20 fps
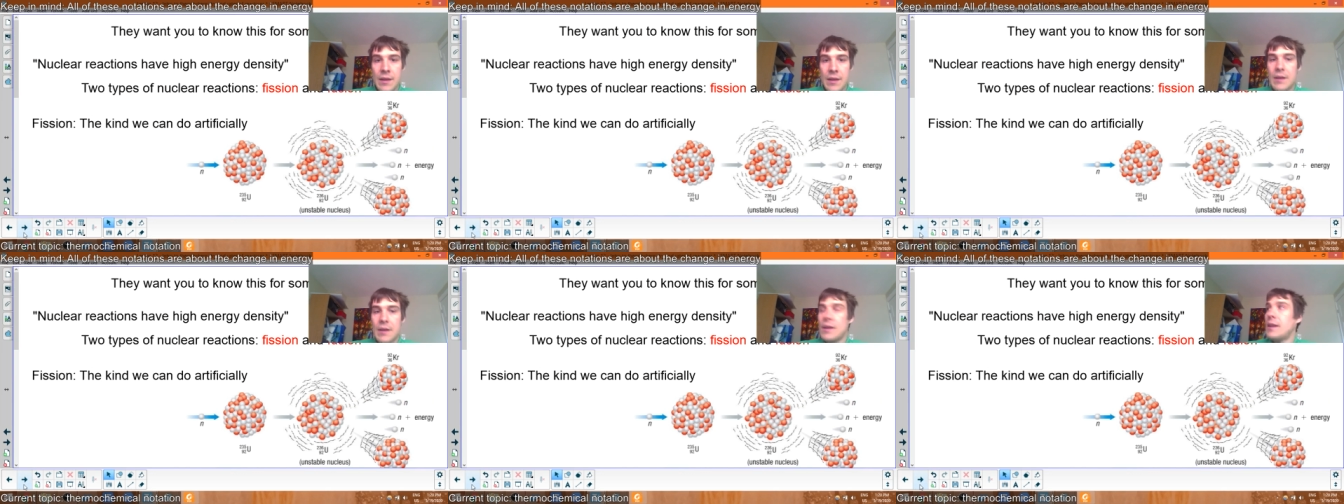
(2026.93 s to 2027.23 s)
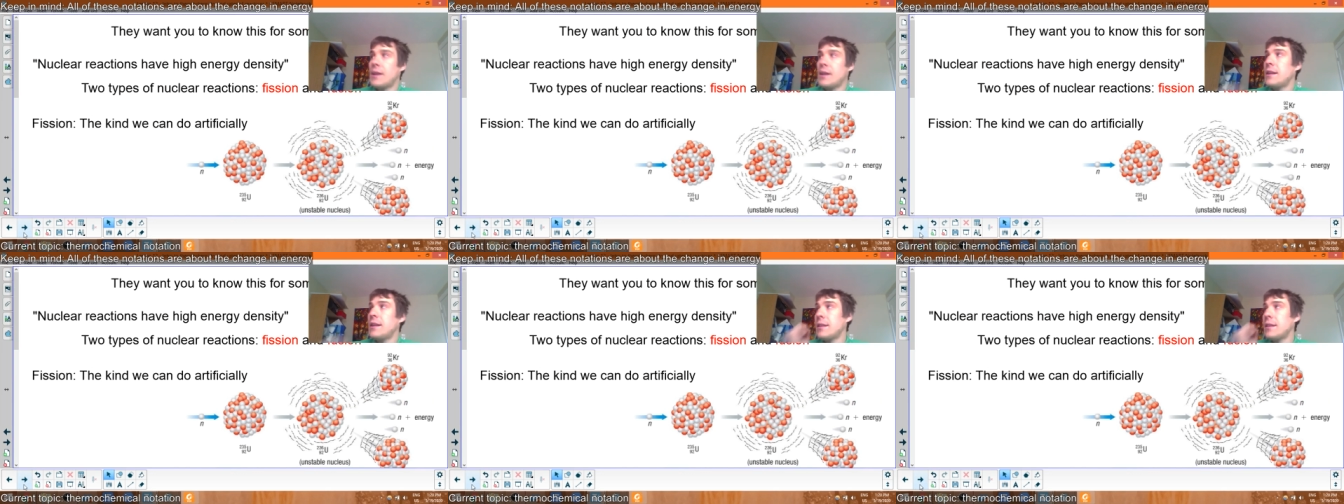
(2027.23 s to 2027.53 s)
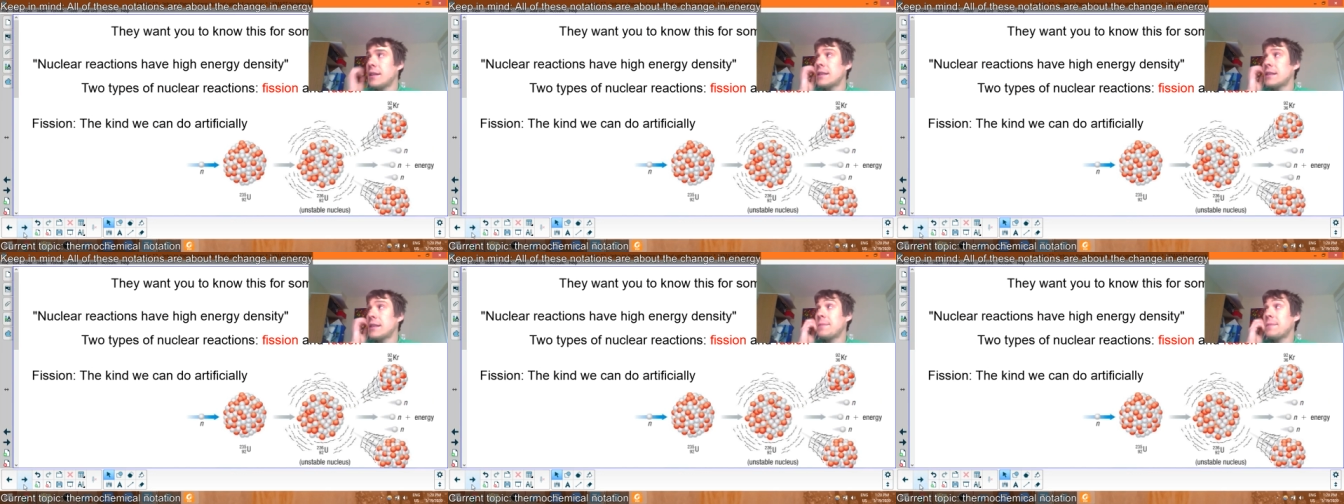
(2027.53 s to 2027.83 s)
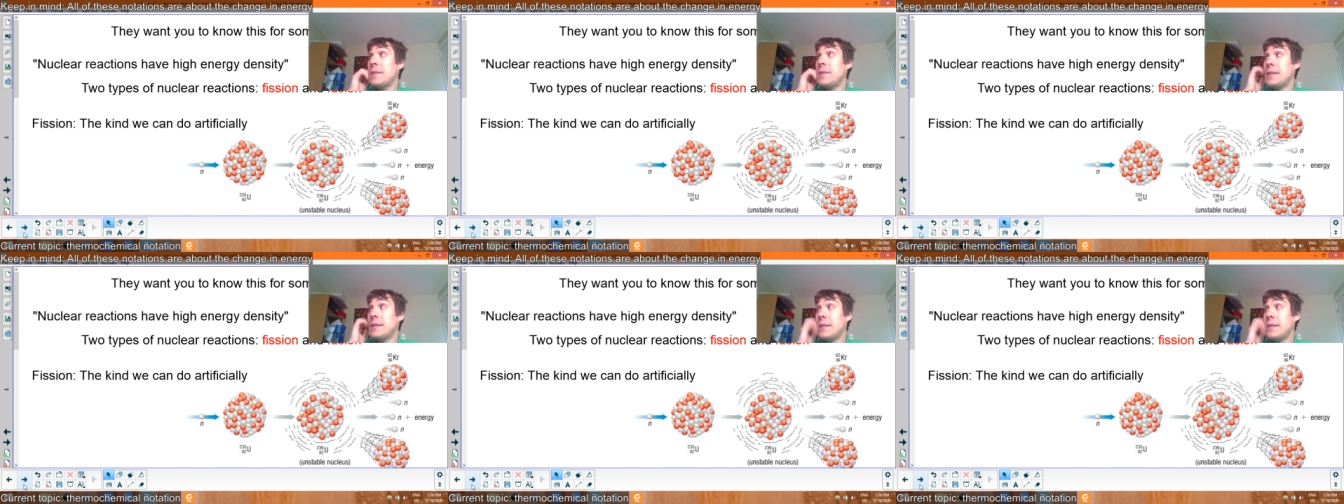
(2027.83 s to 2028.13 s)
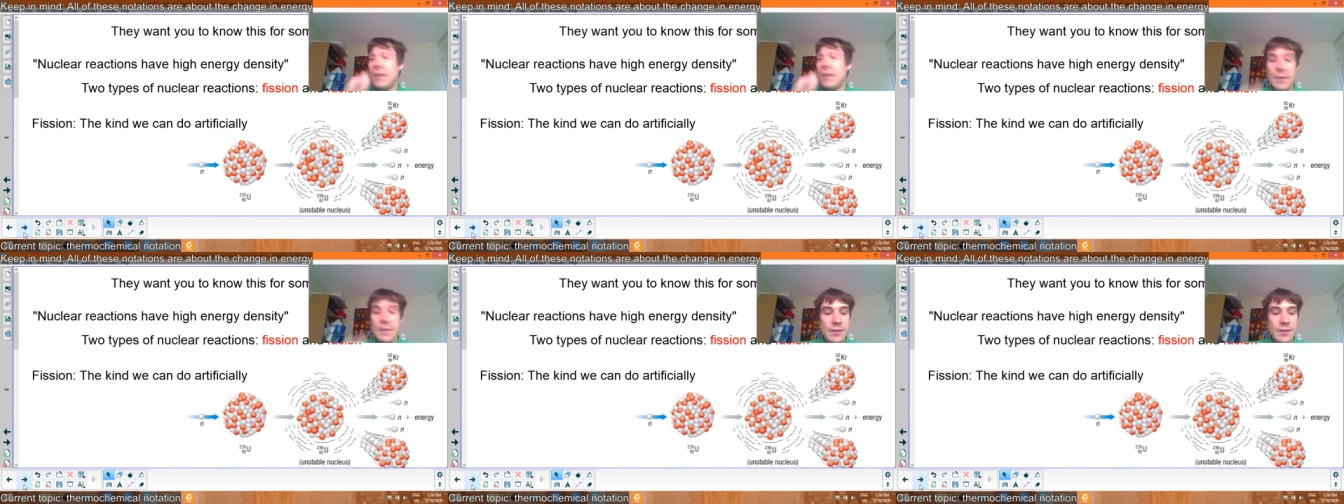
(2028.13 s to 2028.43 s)
And the last piece
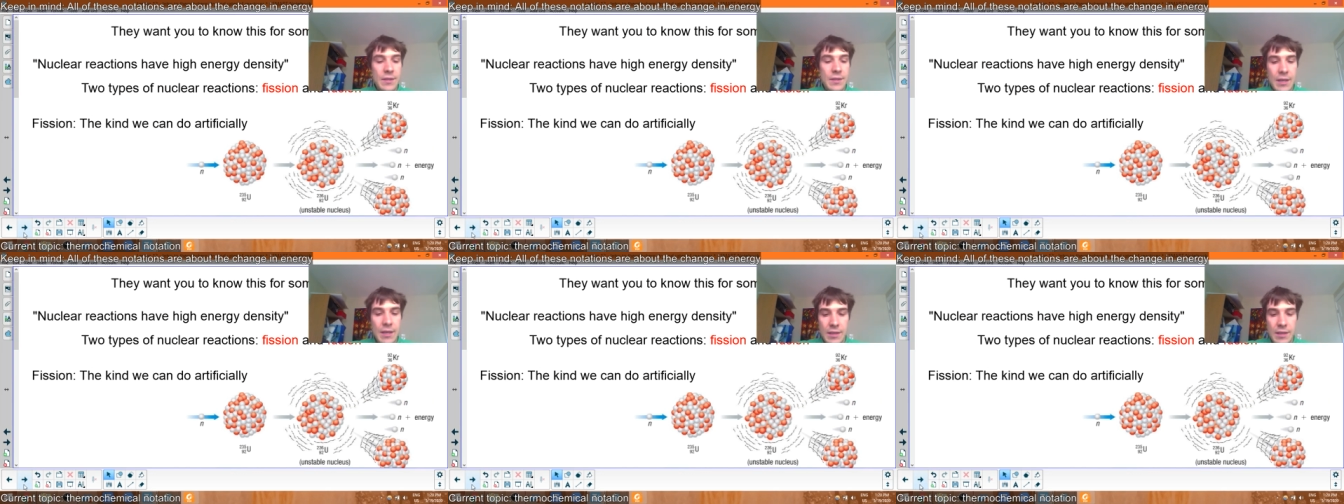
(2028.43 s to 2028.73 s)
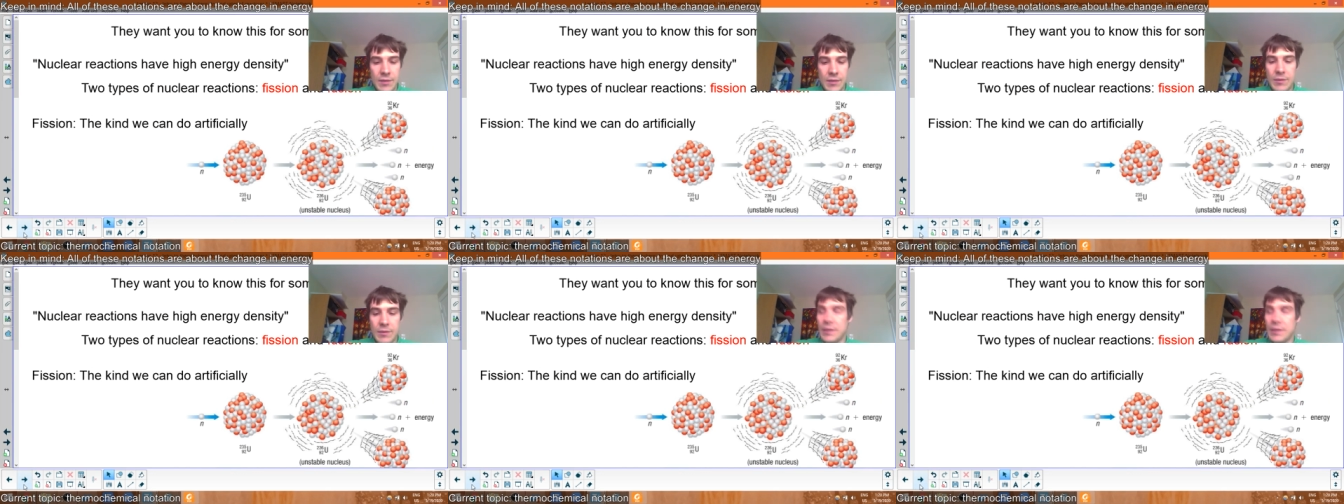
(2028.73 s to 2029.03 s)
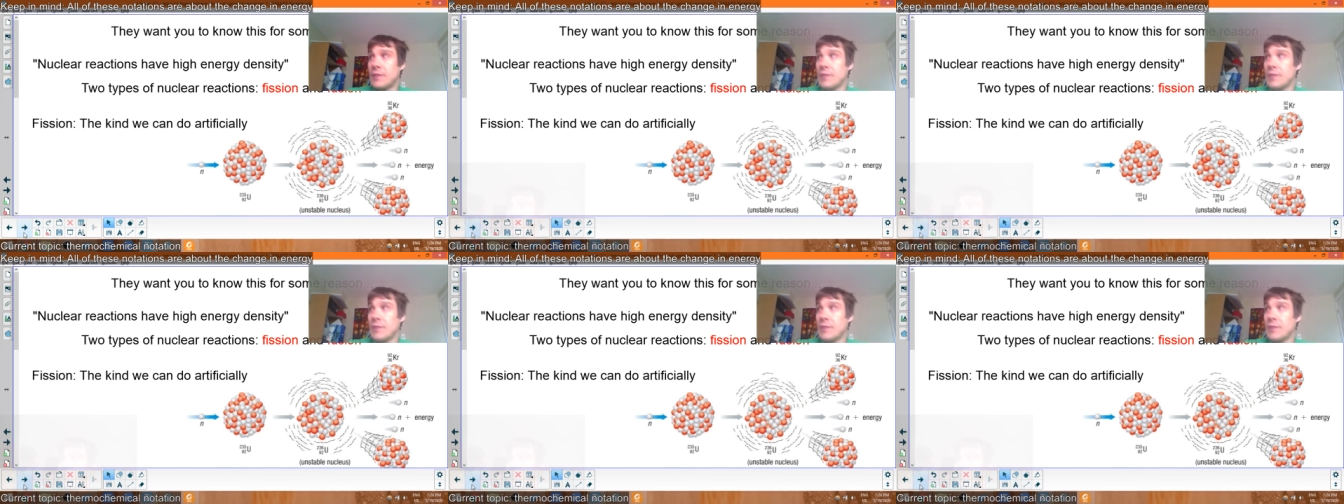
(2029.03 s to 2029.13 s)
is nuclear.